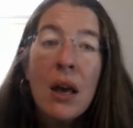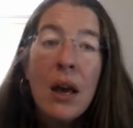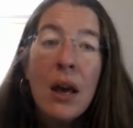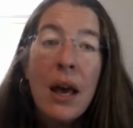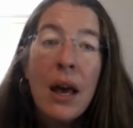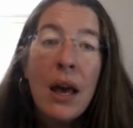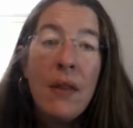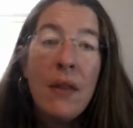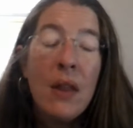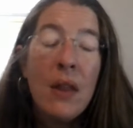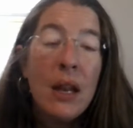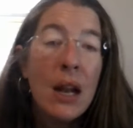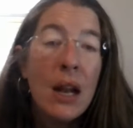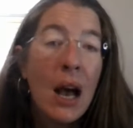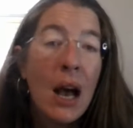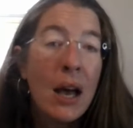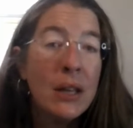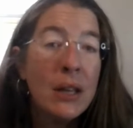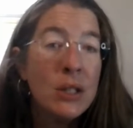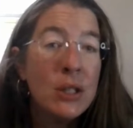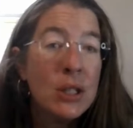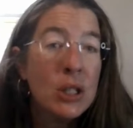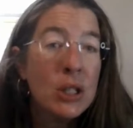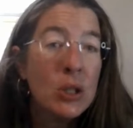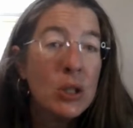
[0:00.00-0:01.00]
And then I
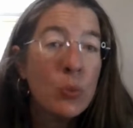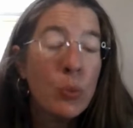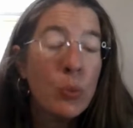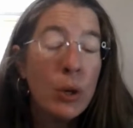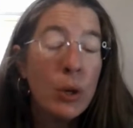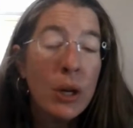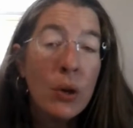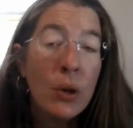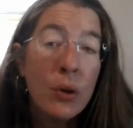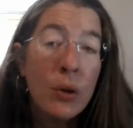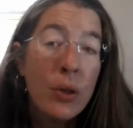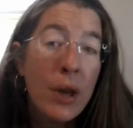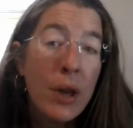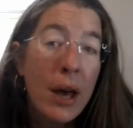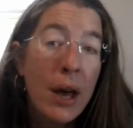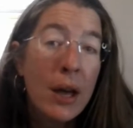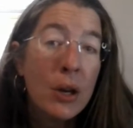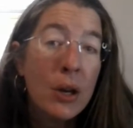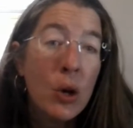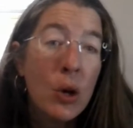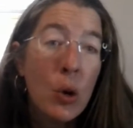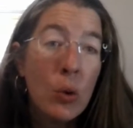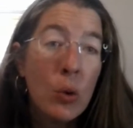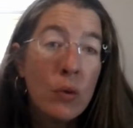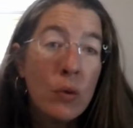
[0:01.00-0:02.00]
just sprinkle that
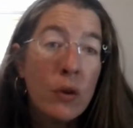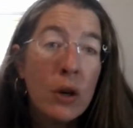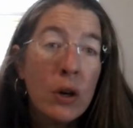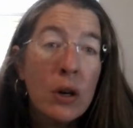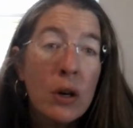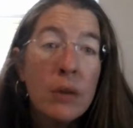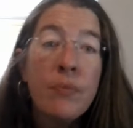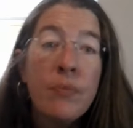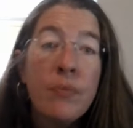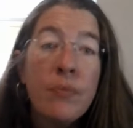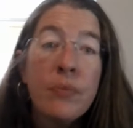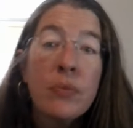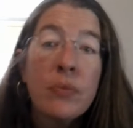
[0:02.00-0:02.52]
over